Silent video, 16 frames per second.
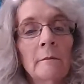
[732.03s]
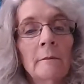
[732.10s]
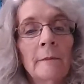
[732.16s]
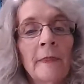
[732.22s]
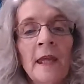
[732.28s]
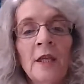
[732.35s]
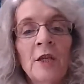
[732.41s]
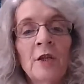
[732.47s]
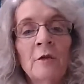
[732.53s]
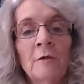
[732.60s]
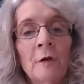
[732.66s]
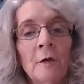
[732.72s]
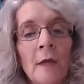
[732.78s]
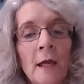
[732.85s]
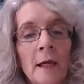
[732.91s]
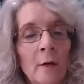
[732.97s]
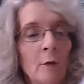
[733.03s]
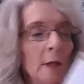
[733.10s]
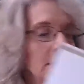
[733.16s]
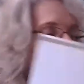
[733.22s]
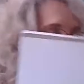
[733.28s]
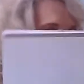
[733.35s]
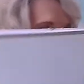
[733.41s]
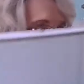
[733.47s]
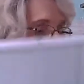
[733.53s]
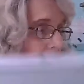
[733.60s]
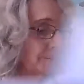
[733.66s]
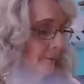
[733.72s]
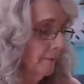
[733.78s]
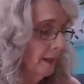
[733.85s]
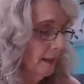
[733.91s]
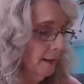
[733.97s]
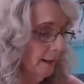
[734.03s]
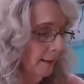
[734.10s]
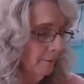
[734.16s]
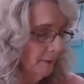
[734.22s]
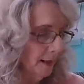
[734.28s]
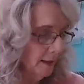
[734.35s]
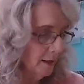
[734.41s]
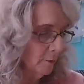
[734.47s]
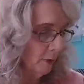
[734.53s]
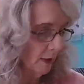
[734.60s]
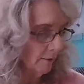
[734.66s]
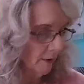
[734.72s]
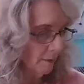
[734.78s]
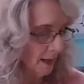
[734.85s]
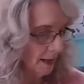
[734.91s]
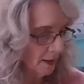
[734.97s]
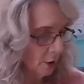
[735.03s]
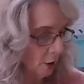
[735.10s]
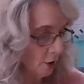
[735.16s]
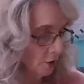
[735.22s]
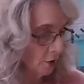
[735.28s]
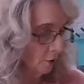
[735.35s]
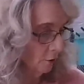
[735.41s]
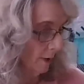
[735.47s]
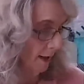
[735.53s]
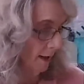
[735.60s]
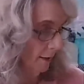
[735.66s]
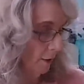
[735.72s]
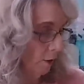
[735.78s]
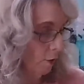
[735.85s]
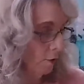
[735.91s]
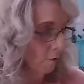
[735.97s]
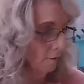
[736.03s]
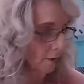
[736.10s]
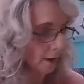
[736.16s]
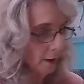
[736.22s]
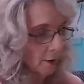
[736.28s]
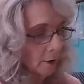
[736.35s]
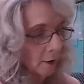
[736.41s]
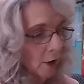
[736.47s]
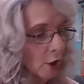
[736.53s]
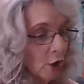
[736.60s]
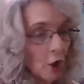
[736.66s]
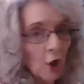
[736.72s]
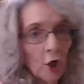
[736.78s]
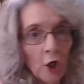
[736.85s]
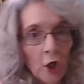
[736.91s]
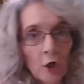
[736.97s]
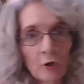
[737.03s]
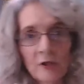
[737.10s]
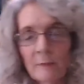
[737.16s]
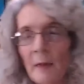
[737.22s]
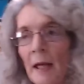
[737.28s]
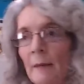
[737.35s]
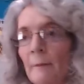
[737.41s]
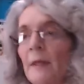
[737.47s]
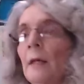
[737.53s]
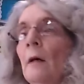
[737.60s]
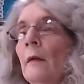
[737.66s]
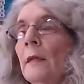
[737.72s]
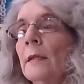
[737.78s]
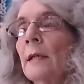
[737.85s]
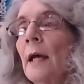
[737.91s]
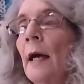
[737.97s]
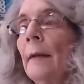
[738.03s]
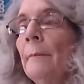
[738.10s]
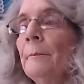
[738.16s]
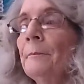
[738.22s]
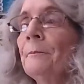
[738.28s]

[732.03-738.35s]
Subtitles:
Thank you for that question. Yep, that's one of them. That's also right over here, close by me all the time.